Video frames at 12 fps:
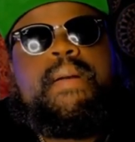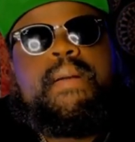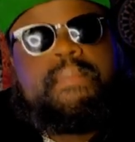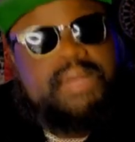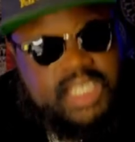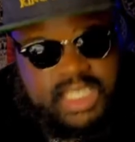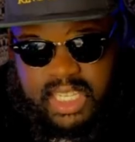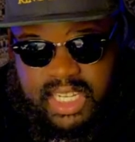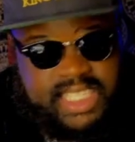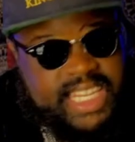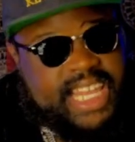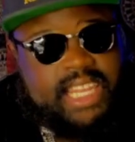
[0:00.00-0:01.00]
But just
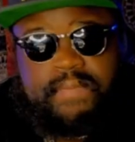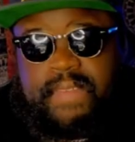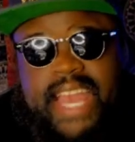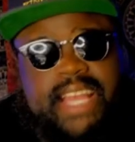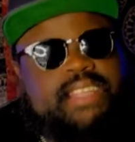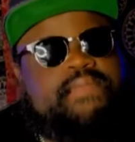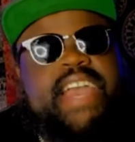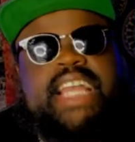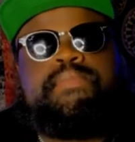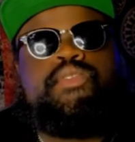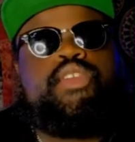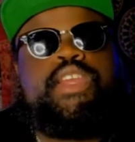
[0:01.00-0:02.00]
understand the vast the vast
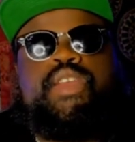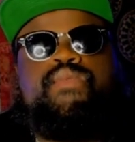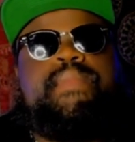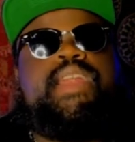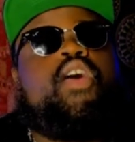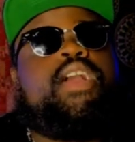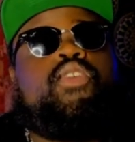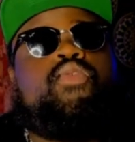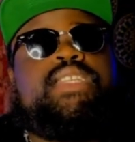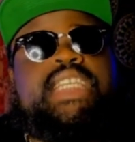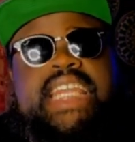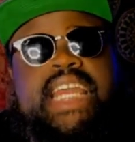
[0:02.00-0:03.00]
majority of you women aren't
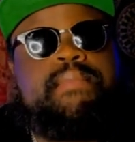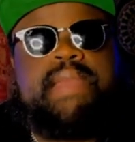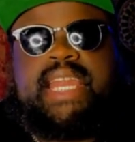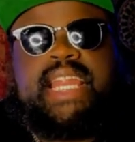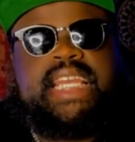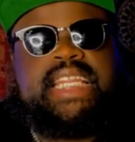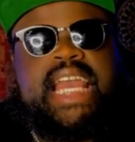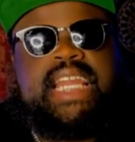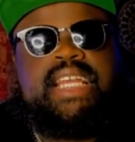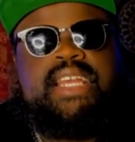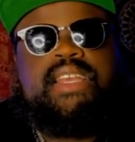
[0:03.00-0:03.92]
going to get a man like that.